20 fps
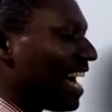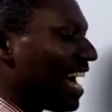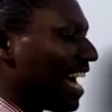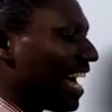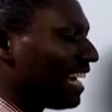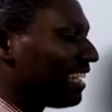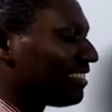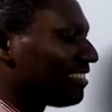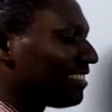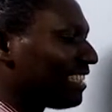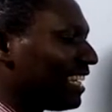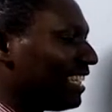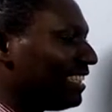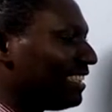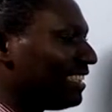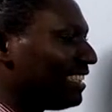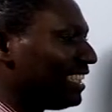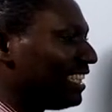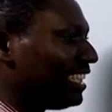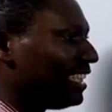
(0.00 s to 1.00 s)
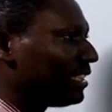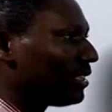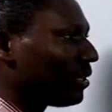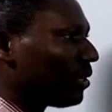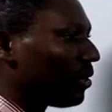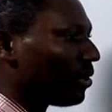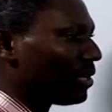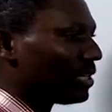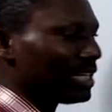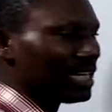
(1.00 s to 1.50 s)
ascending
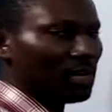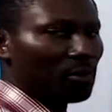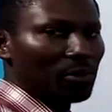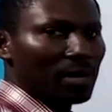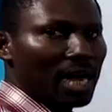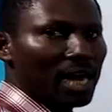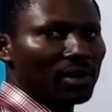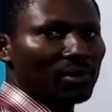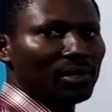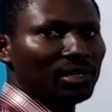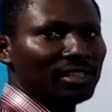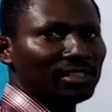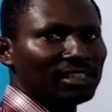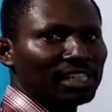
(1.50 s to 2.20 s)
order. We arrange